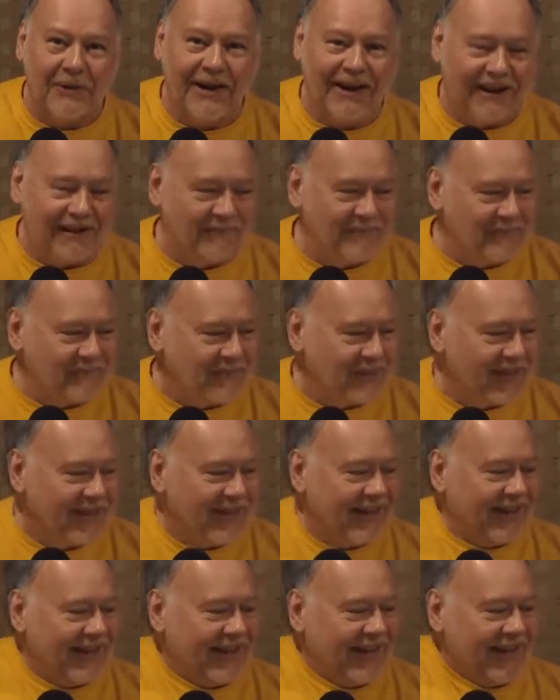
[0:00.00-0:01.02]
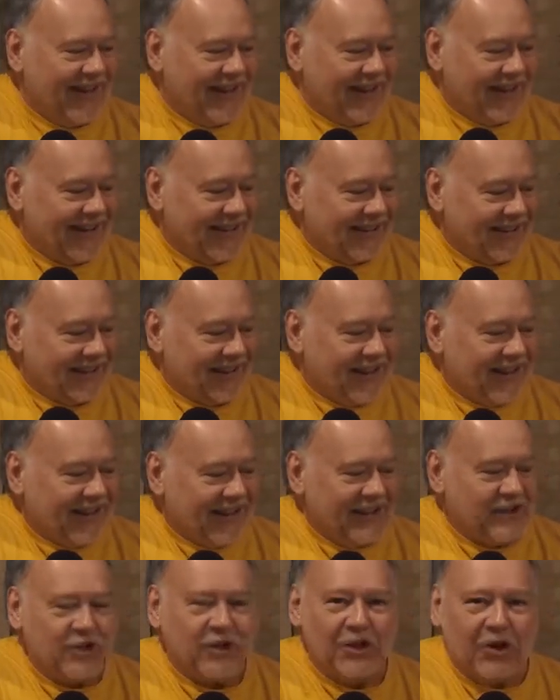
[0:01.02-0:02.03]
Mat and
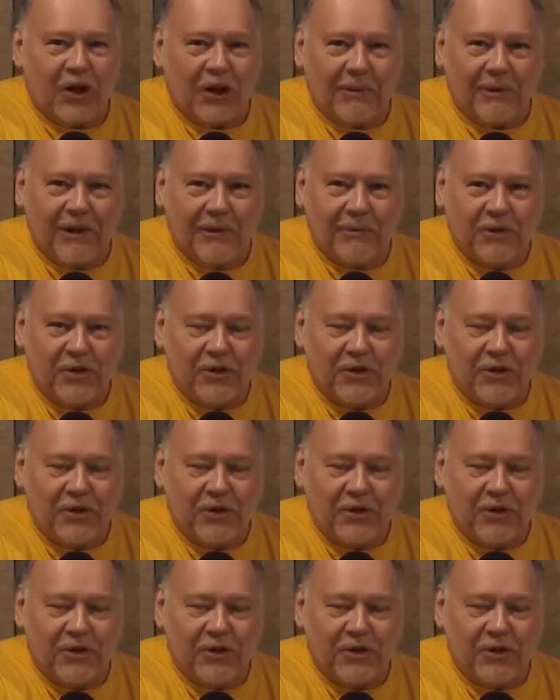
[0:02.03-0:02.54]
and she called me up.